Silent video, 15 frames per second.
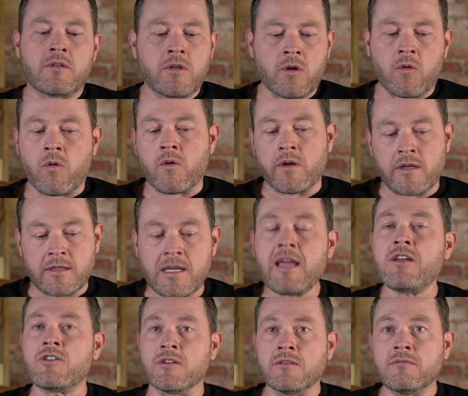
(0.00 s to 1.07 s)
to your
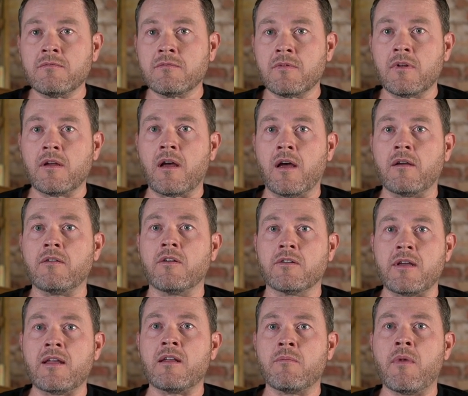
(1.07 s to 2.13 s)
orientation. Right. You're
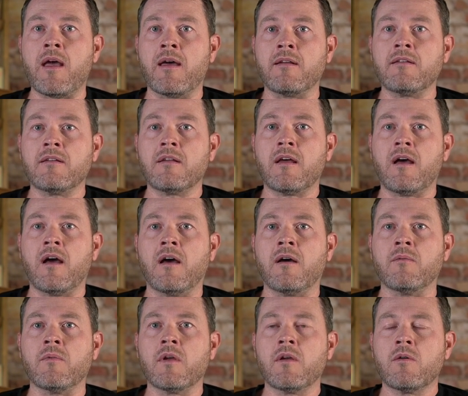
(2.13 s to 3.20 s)
dating men.
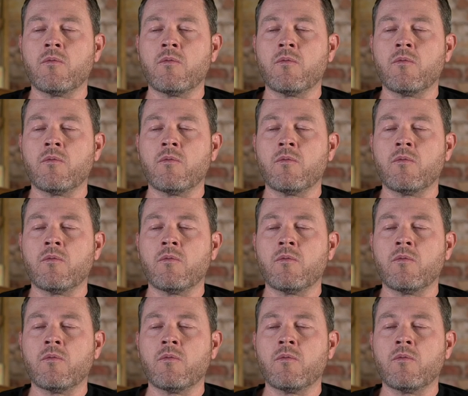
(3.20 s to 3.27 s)
Um,